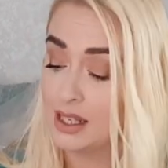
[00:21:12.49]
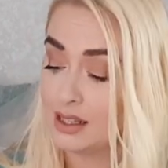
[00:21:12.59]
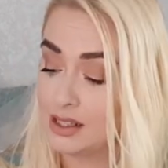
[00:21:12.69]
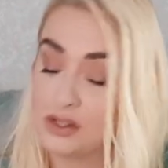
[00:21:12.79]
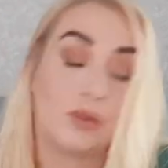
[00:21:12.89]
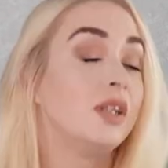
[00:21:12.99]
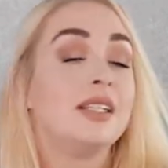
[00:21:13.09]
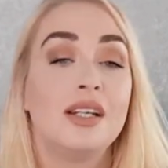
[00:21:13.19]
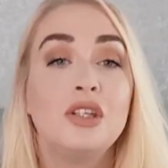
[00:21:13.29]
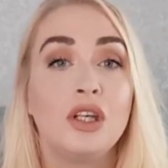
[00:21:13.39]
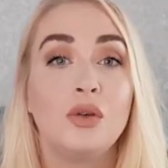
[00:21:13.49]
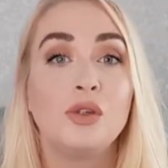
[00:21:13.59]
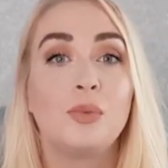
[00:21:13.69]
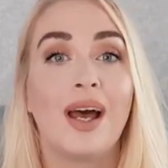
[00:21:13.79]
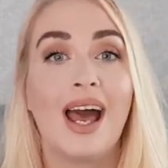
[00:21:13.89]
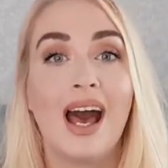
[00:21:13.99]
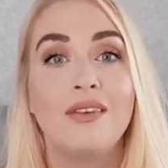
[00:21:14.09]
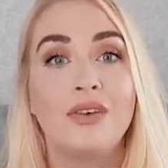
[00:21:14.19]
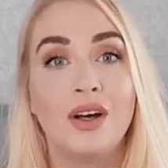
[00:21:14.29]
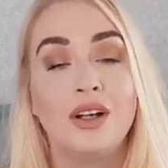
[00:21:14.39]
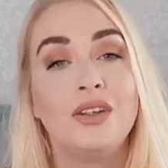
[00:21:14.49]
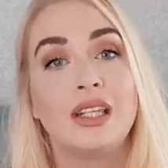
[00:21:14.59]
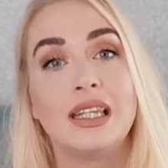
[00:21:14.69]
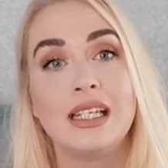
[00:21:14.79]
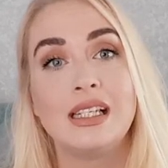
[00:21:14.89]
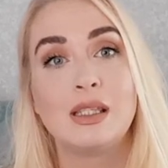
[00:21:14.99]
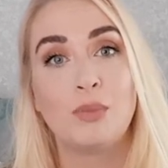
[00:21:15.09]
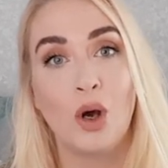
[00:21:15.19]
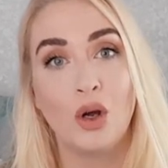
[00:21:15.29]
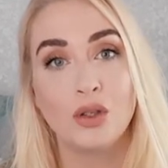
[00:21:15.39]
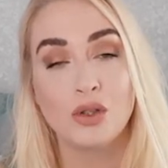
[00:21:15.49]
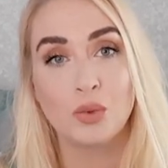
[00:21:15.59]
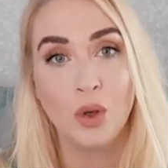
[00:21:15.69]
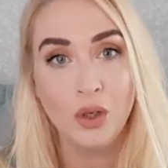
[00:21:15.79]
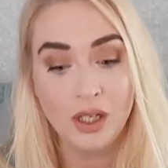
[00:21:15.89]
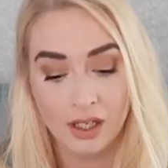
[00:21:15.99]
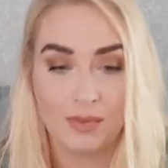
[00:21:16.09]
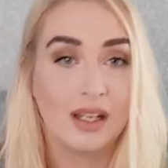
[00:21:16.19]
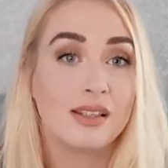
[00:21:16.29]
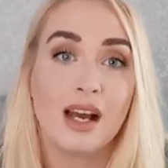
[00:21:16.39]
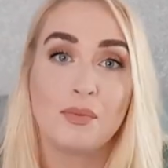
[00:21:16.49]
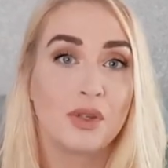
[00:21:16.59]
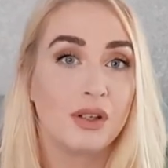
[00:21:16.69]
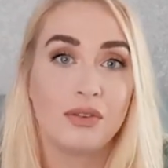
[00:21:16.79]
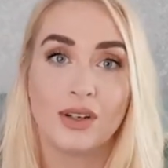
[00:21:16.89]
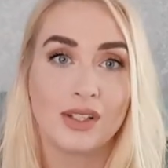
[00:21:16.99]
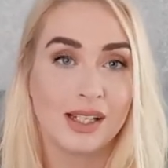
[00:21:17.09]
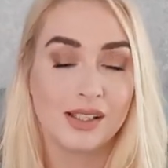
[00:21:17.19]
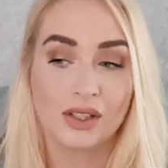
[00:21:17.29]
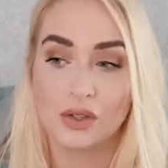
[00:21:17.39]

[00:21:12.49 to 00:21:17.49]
This is one I tend to use, but I have heard that the Sports one is absolutely fantastic.